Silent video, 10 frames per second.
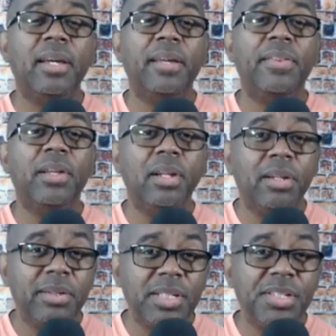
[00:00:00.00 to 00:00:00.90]
the
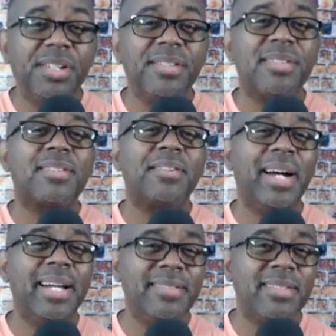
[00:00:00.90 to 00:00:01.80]
Lord Jesus
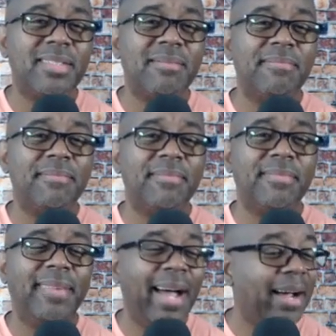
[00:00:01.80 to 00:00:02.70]
Christ,
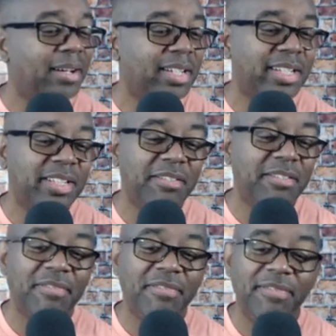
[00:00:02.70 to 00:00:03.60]
our
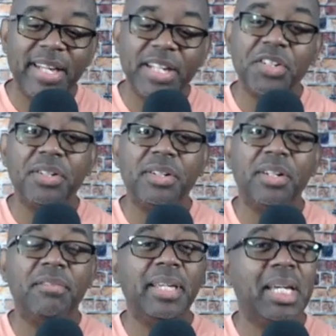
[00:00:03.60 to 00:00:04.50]
confession of
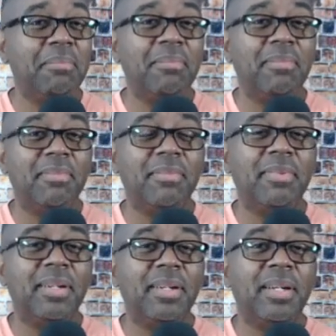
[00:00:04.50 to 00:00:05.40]
him.
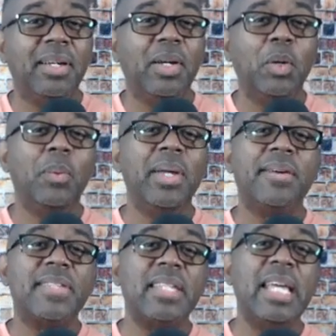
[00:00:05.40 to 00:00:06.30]
We are
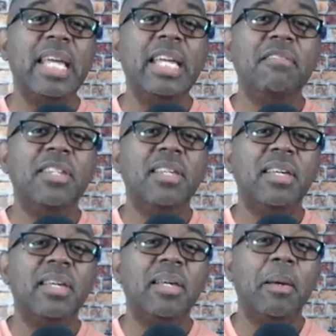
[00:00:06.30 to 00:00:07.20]
saved
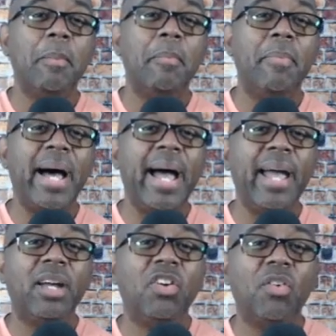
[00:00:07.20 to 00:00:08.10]
by
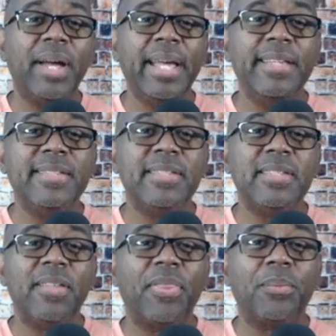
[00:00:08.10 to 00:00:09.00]
grace
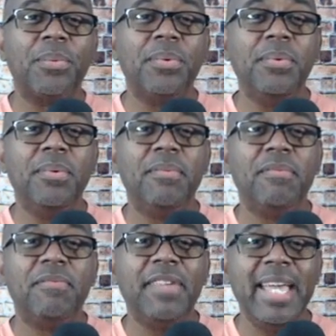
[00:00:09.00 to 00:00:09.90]
through
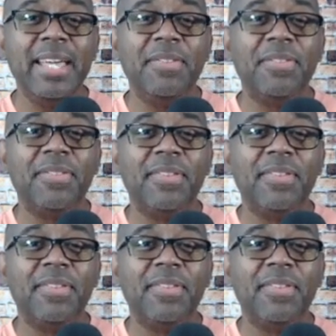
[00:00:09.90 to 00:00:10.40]
faith,